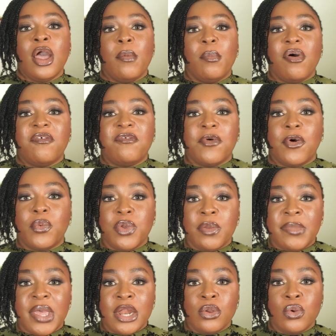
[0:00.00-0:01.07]
But for
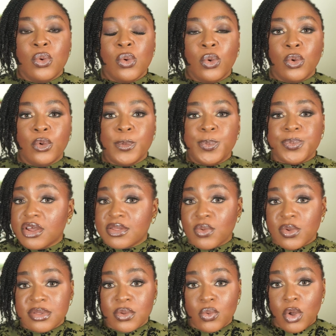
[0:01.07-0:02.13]
women who just
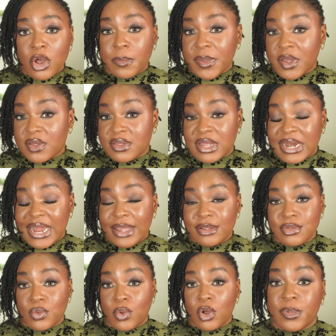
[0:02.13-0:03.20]
want to work because they like
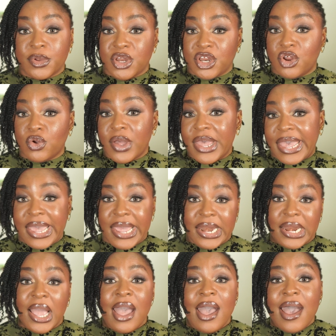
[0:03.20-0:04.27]
to but they don't earn